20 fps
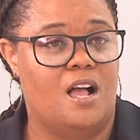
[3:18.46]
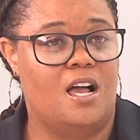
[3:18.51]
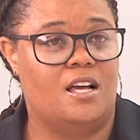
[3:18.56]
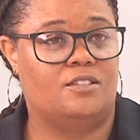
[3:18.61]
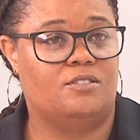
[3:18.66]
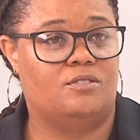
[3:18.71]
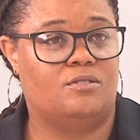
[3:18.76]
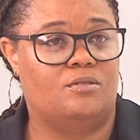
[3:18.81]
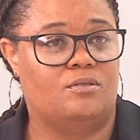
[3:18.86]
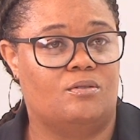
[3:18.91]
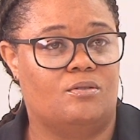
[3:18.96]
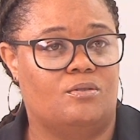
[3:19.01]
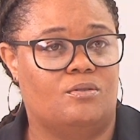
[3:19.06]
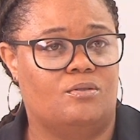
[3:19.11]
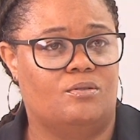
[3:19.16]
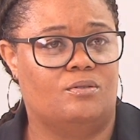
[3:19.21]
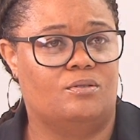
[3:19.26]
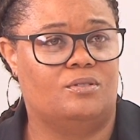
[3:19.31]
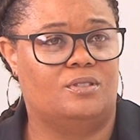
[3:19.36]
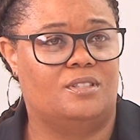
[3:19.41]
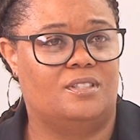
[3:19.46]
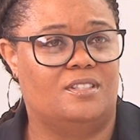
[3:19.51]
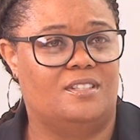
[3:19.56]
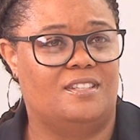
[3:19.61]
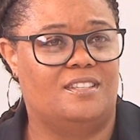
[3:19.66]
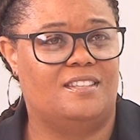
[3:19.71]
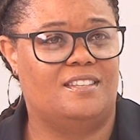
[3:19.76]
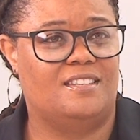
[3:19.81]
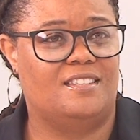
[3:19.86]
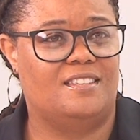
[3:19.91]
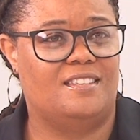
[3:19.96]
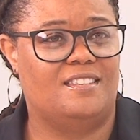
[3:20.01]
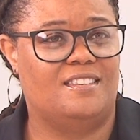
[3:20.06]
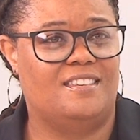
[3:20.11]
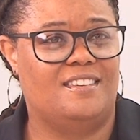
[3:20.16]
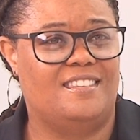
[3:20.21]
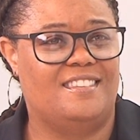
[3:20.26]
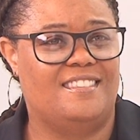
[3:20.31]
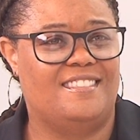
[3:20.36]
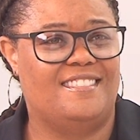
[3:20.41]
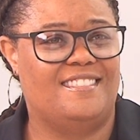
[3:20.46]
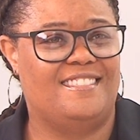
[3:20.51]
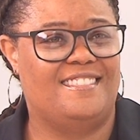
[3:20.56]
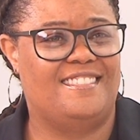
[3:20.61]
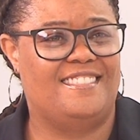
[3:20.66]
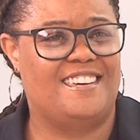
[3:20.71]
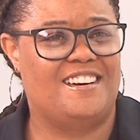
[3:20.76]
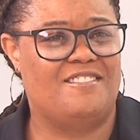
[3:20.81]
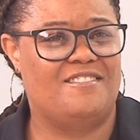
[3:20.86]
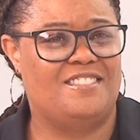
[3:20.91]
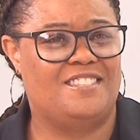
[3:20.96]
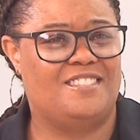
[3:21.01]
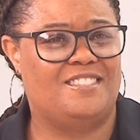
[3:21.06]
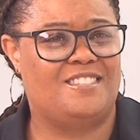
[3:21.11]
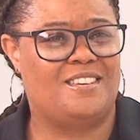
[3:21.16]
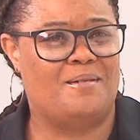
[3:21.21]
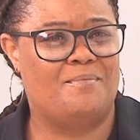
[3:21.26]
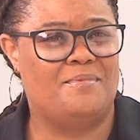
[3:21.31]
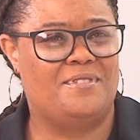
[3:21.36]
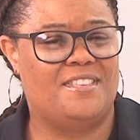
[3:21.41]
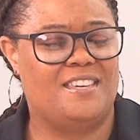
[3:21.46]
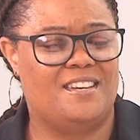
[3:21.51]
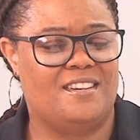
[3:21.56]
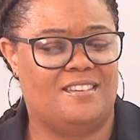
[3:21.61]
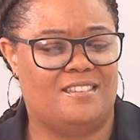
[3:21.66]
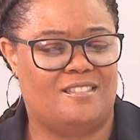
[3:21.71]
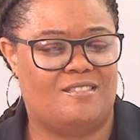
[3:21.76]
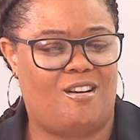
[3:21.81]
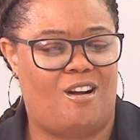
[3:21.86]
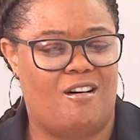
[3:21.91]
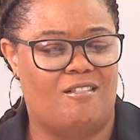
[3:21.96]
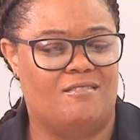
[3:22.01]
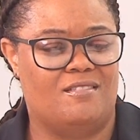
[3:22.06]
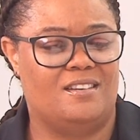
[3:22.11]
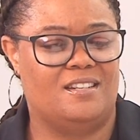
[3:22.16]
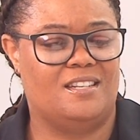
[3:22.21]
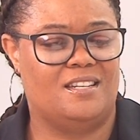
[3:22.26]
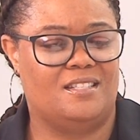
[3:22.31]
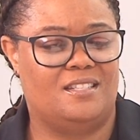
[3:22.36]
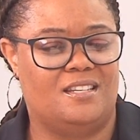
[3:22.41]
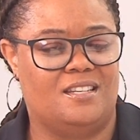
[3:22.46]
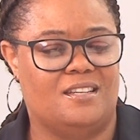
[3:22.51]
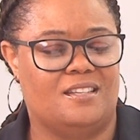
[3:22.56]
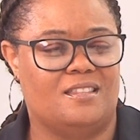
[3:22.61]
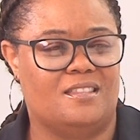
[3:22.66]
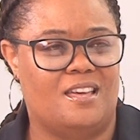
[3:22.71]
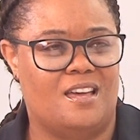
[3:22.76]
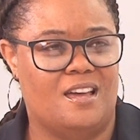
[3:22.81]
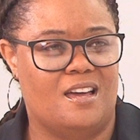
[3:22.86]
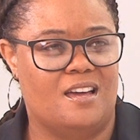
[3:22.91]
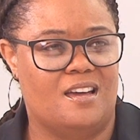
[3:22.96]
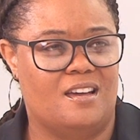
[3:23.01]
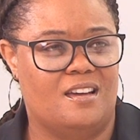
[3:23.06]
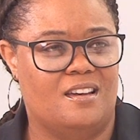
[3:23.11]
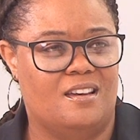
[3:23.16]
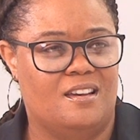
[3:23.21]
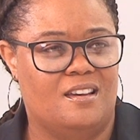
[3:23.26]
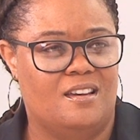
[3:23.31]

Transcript: And so there is something correlating there.